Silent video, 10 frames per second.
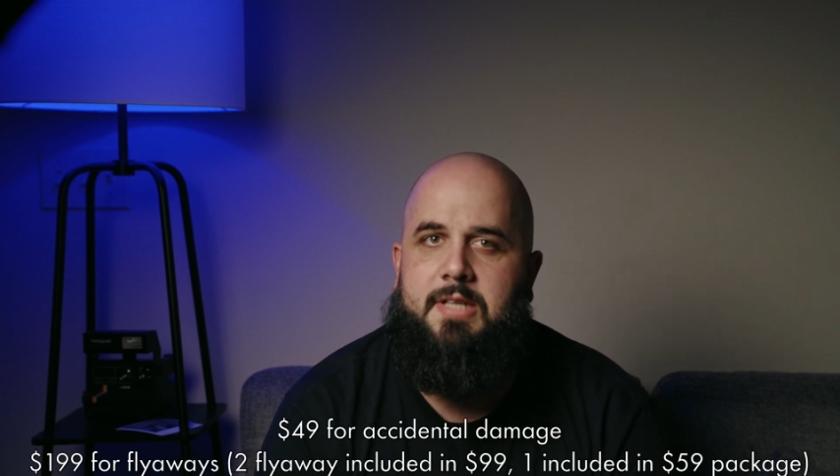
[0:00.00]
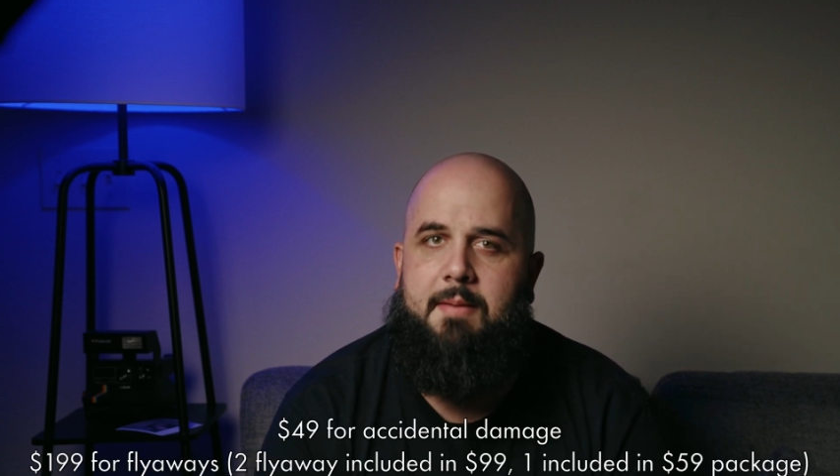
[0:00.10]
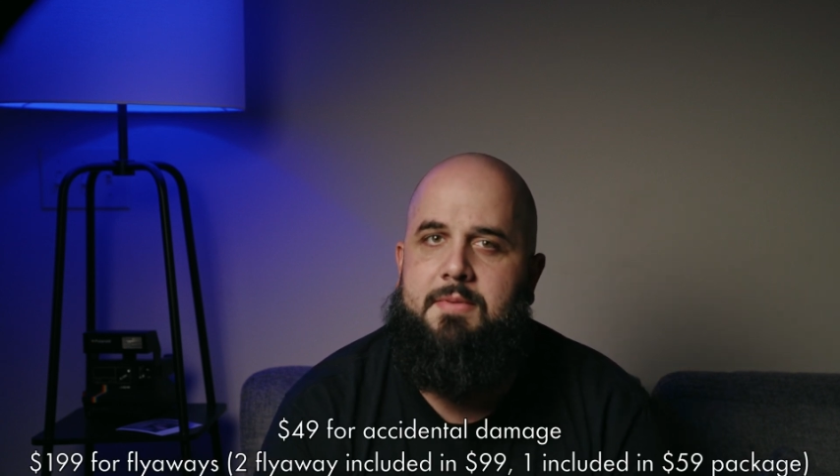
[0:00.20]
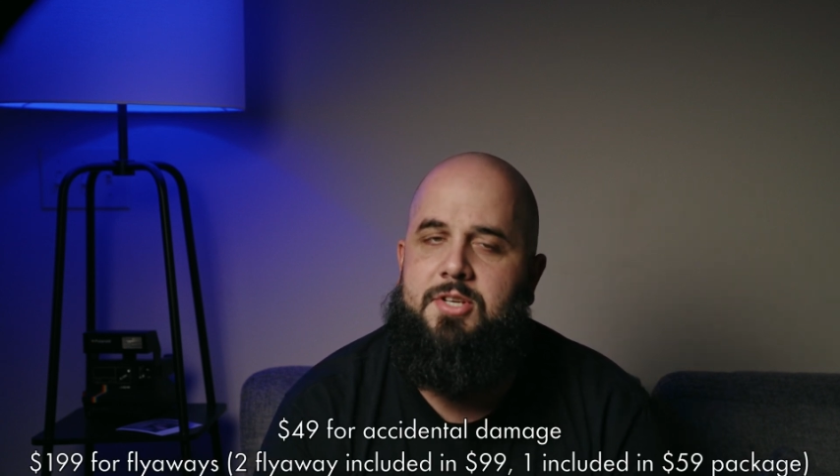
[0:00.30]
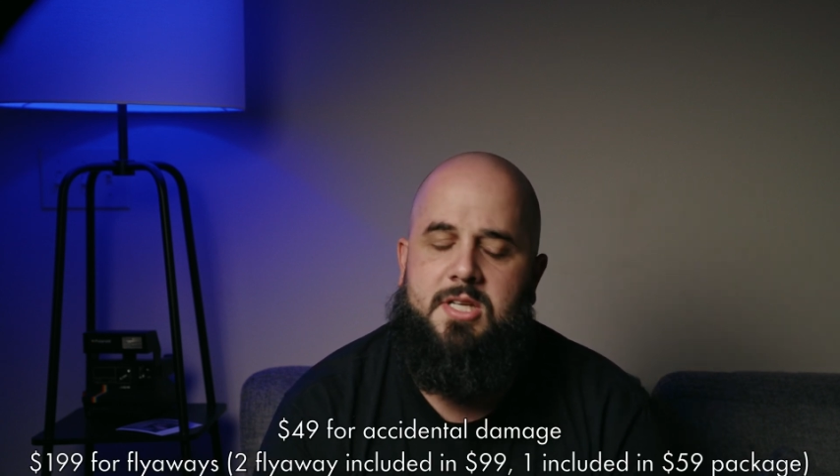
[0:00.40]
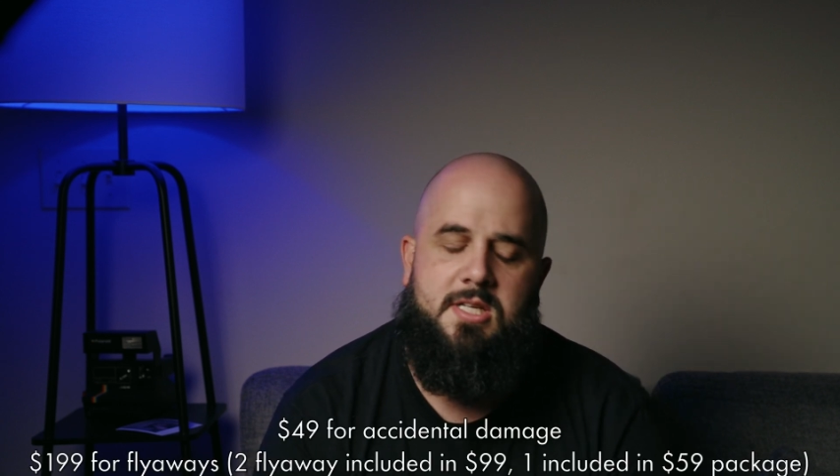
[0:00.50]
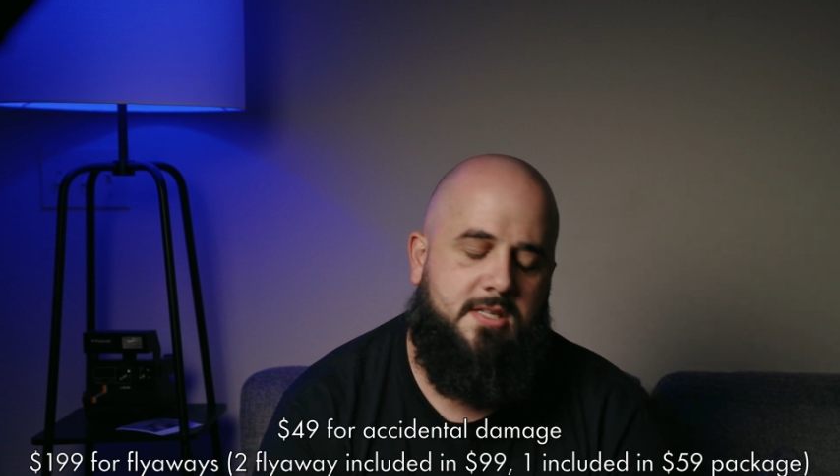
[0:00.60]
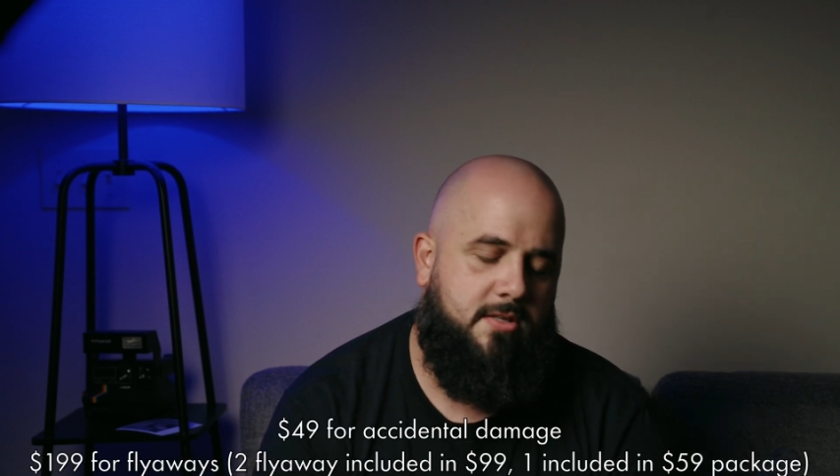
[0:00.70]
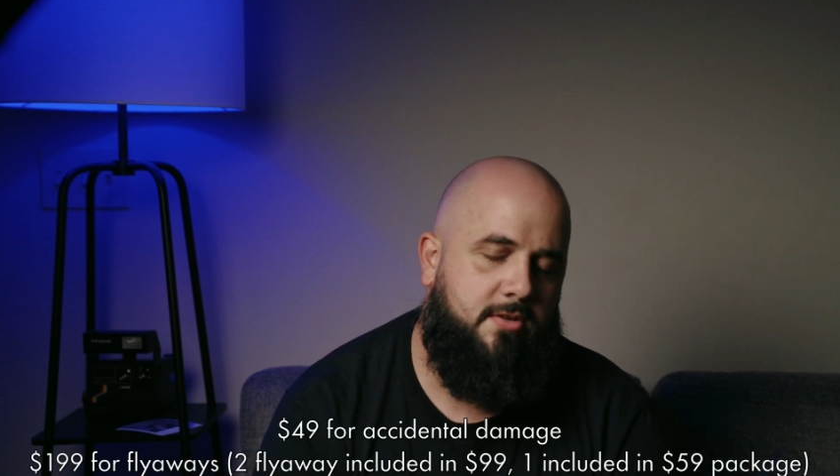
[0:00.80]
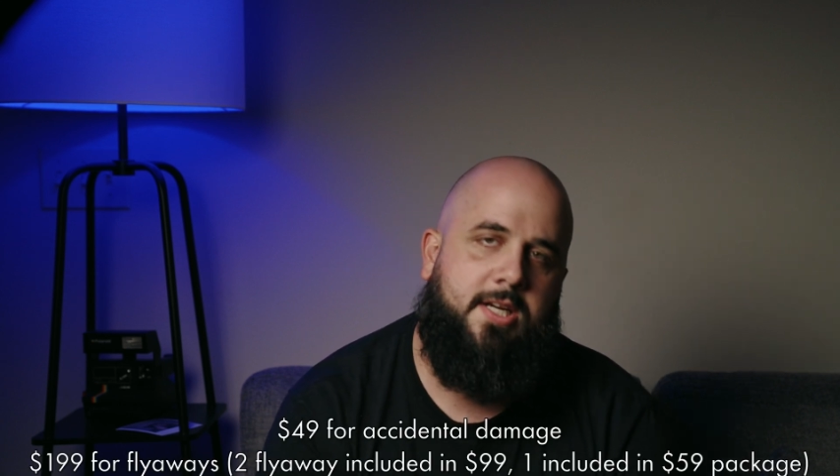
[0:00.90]

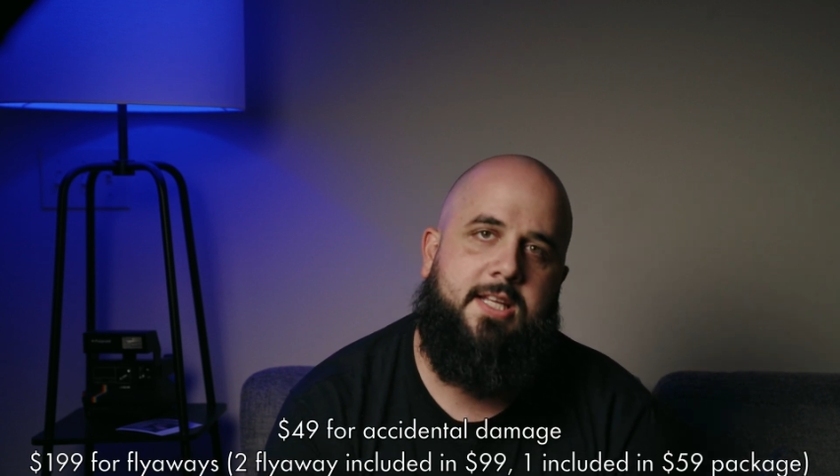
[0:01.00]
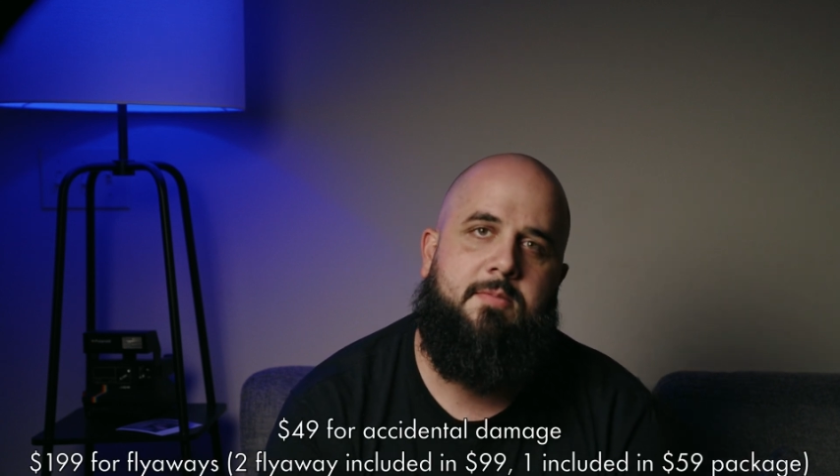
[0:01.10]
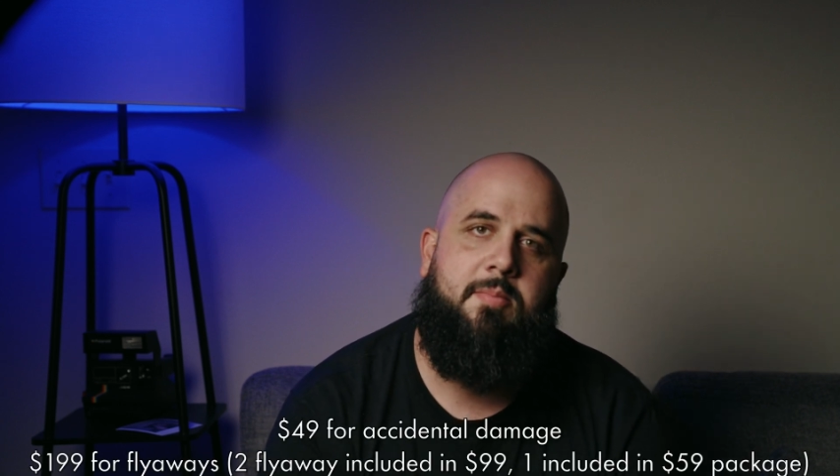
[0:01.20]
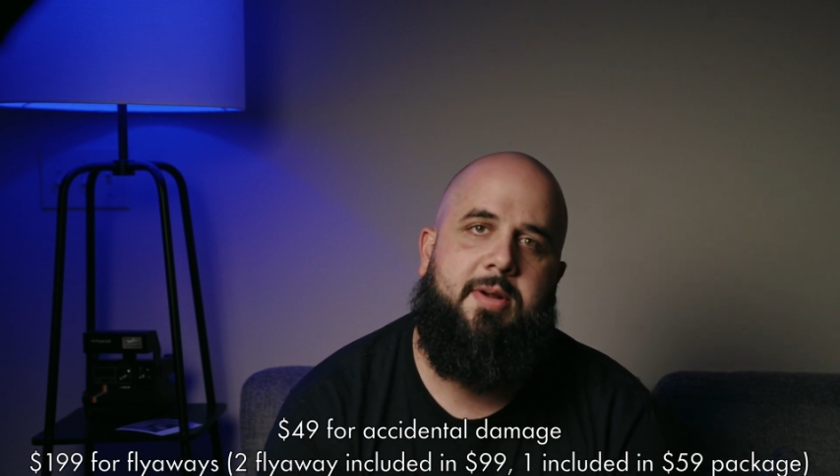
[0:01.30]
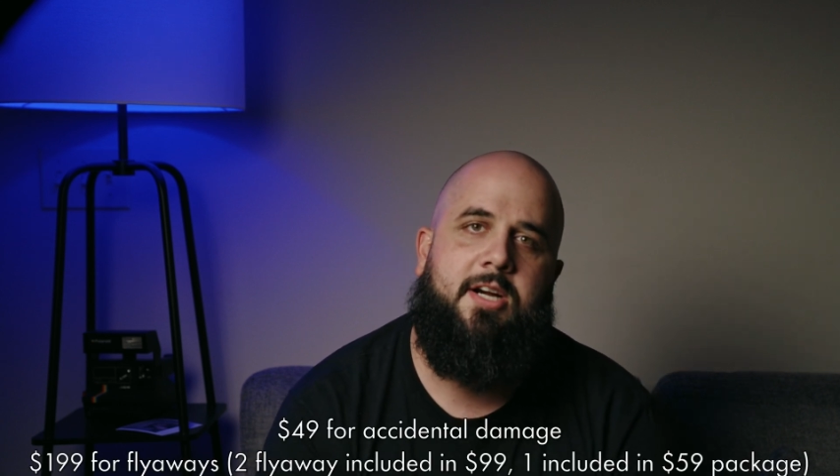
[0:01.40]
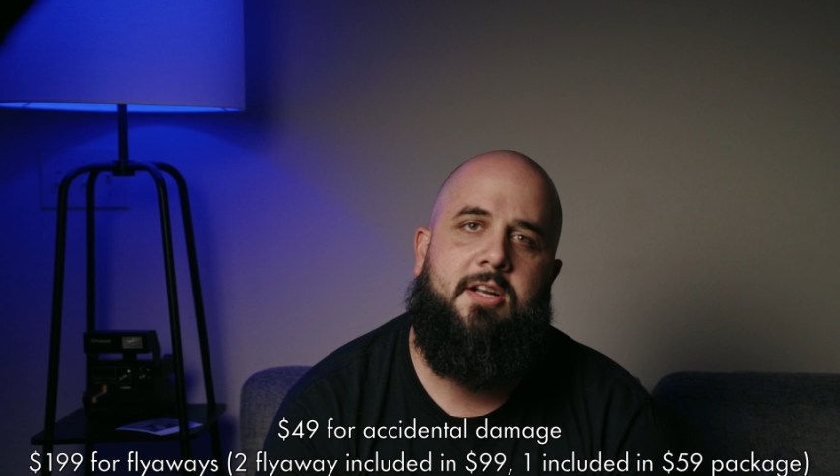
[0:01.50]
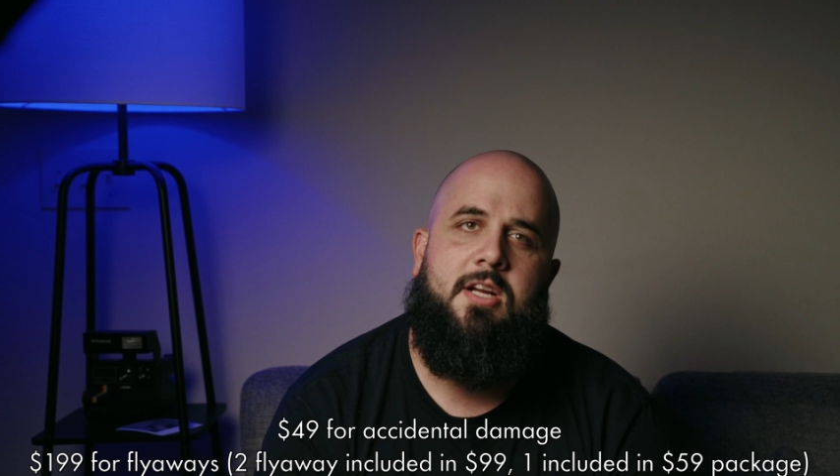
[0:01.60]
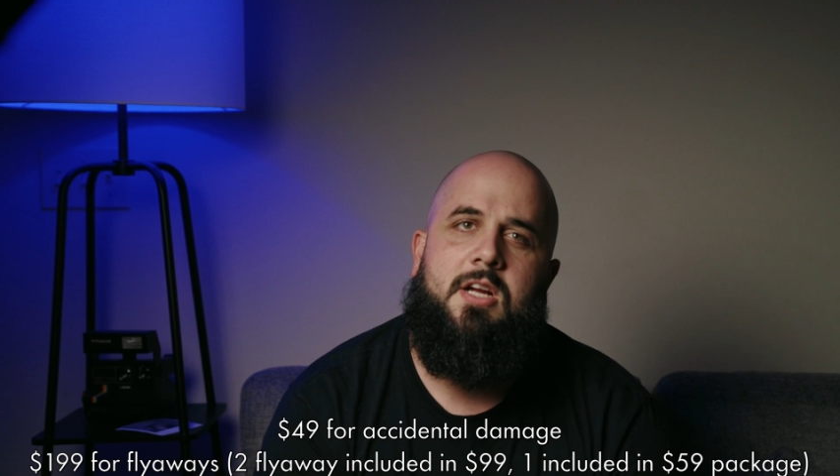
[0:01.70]
damages to get them repaired.